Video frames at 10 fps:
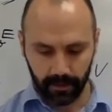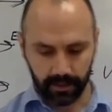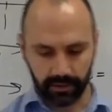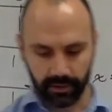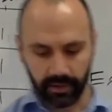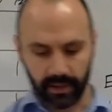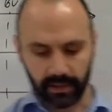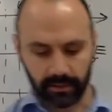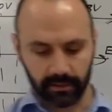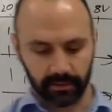And so
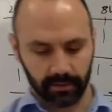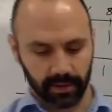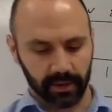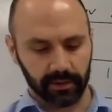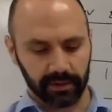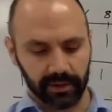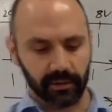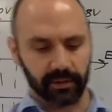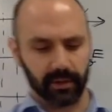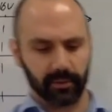then, again, you can see
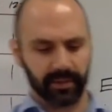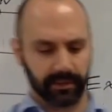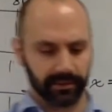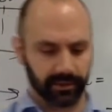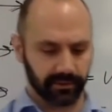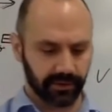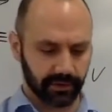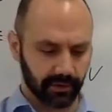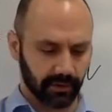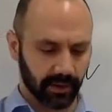what the equipotential
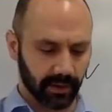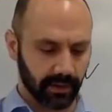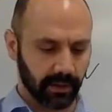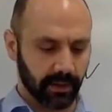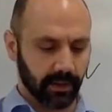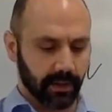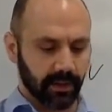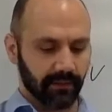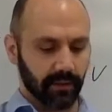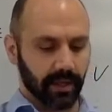surfaces look like
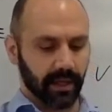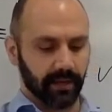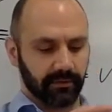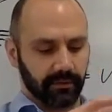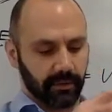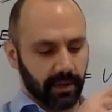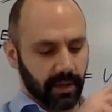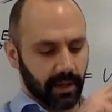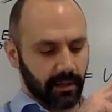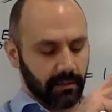if you have
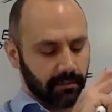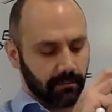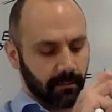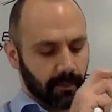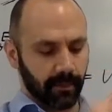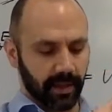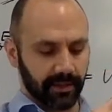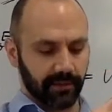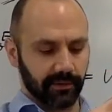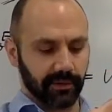a
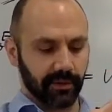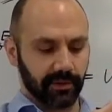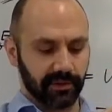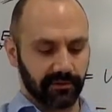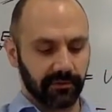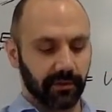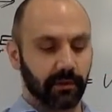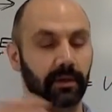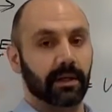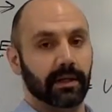positively charged
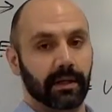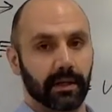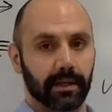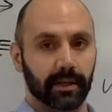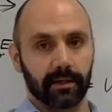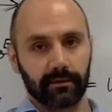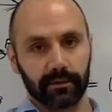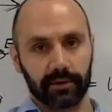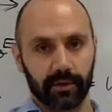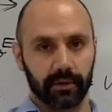sphere and a negatively
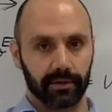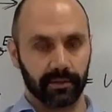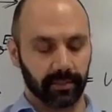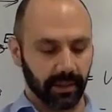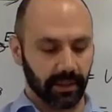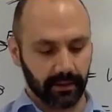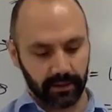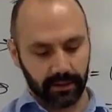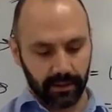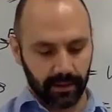charged plate
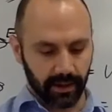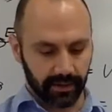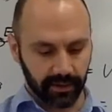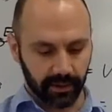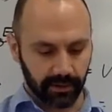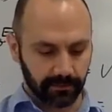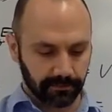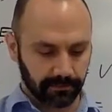next to it.